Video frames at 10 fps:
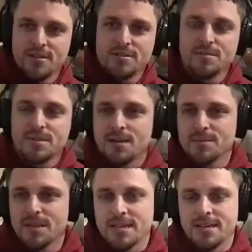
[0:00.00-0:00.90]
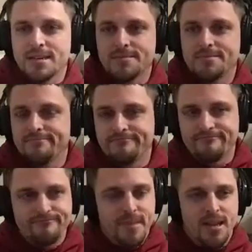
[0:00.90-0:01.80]
Sometimes like,
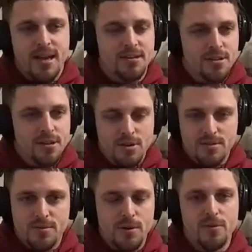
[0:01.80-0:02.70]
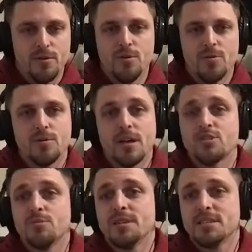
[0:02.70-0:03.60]
I don't know, like
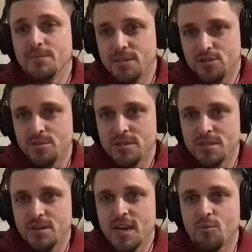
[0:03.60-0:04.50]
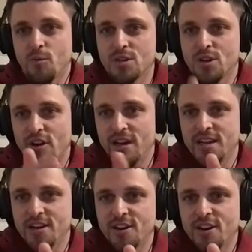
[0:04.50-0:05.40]
Mitch Trubisky had one great
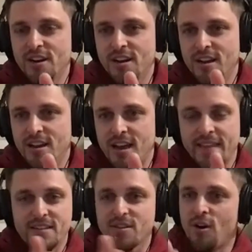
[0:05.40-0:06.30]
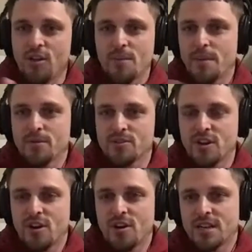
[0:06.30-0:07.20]
year. That's all that people
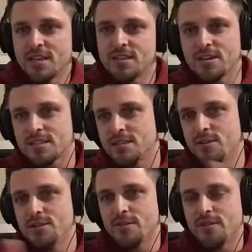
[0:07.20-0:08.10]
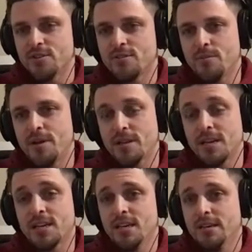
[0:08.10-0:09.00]
saw. And then next thing you know, he's a first round pick.
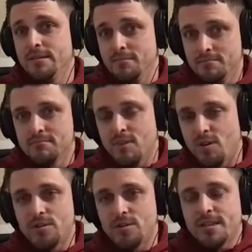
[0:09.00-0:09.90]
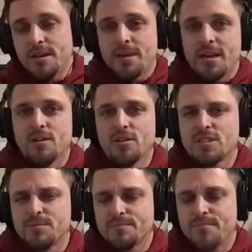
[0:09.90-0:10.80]
I know
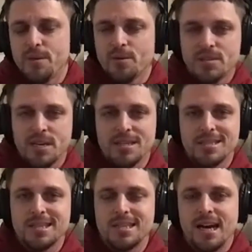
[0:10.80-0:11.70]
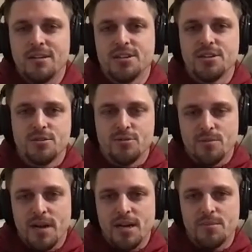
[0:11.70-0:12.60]
people were saying this is a down year at
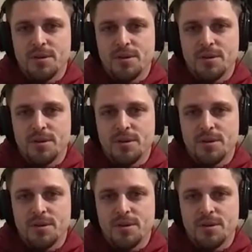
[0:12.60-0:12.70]
quarterback,